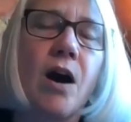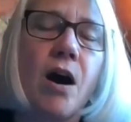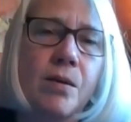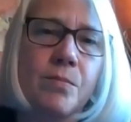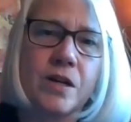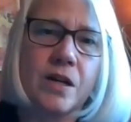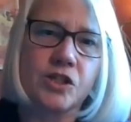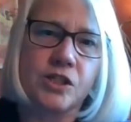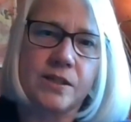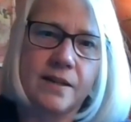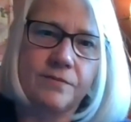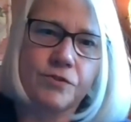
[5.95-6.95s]
harm
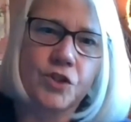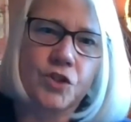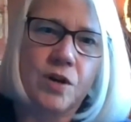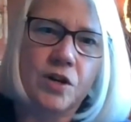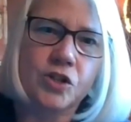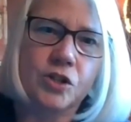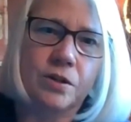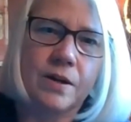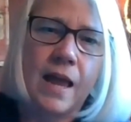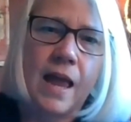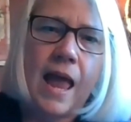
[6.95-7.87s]
reduction infrastructure